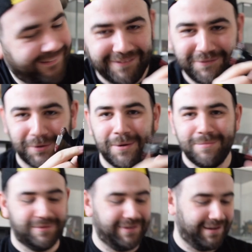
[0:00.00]
if
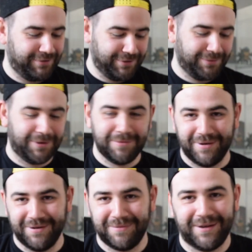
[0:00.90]
you do
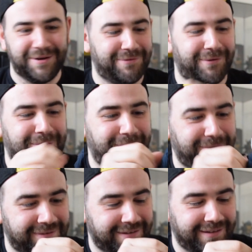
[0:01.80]
open up the
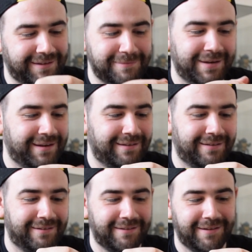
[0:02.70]
overalls, I mean,
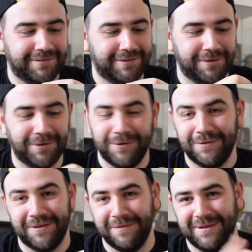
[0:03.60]
I don't know
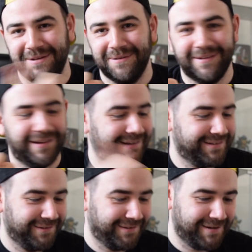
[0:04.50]
who's going to be doing that.
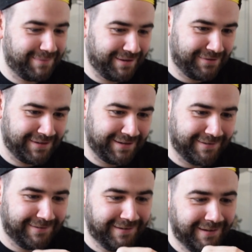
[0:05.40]
It's not that big of a
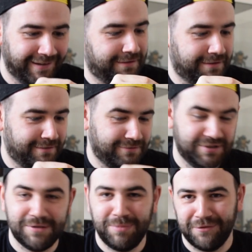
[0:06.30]
deal.
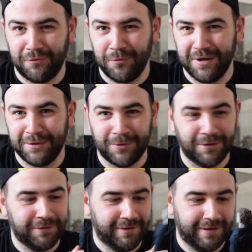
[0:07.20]
Just a bit of a weird
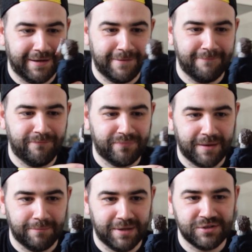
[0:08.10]
one.
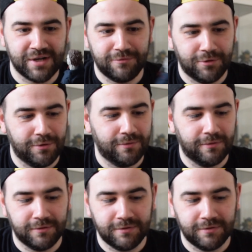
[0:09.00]
But in general,